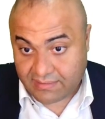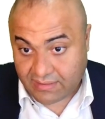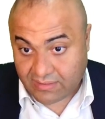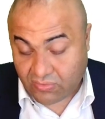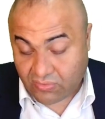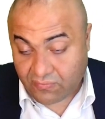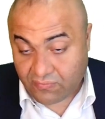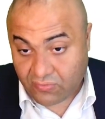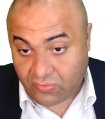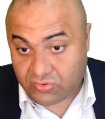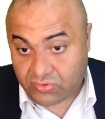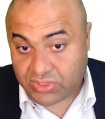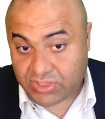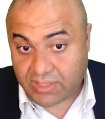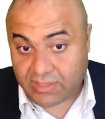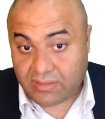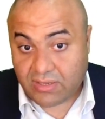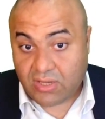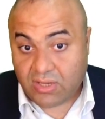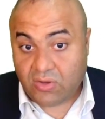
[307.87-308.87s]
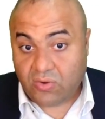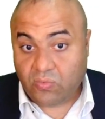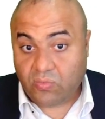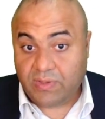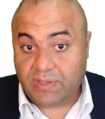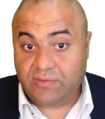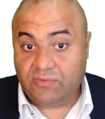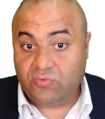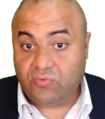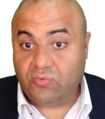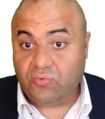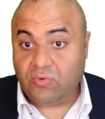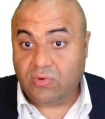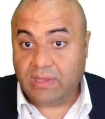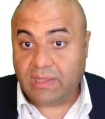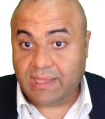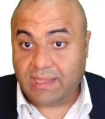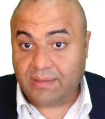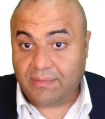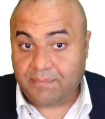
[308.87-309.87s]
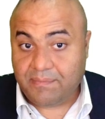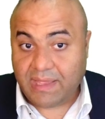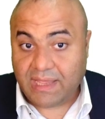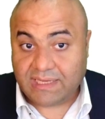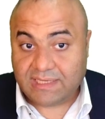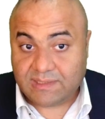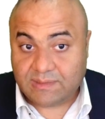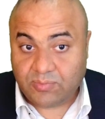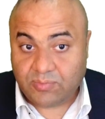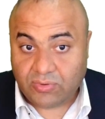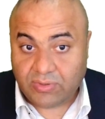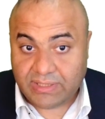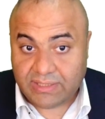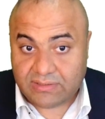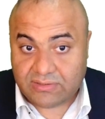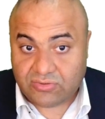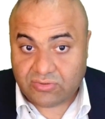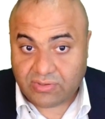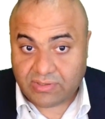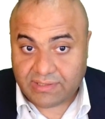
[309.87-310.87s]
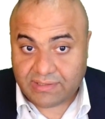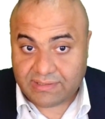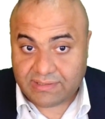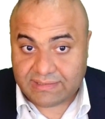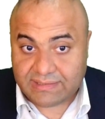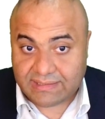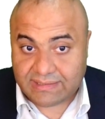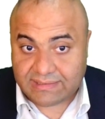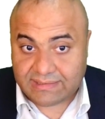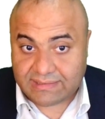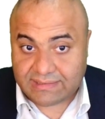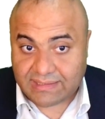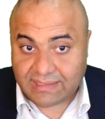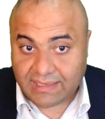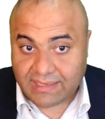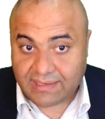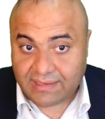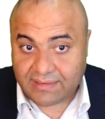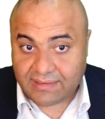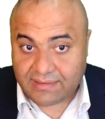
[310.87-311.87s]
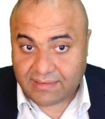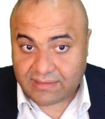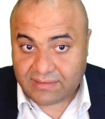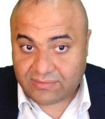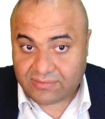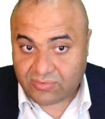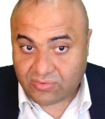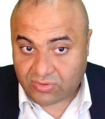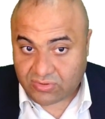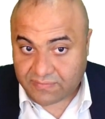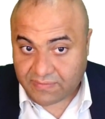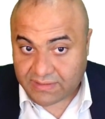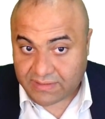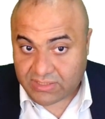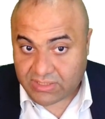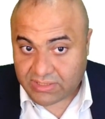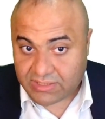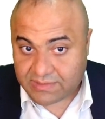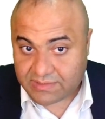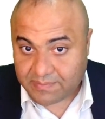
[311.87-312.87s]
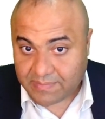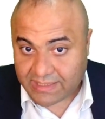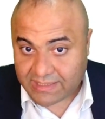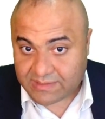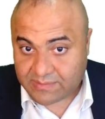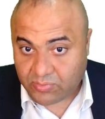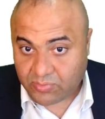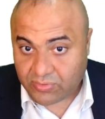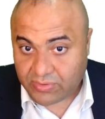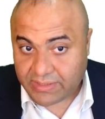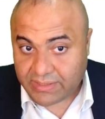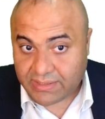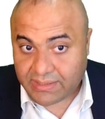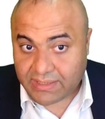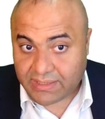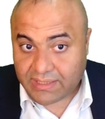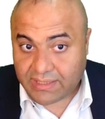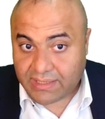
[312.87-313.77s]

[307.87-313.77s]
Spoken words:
convolution, we do max pooling. Sorry, this is not cost function, it's max pooling.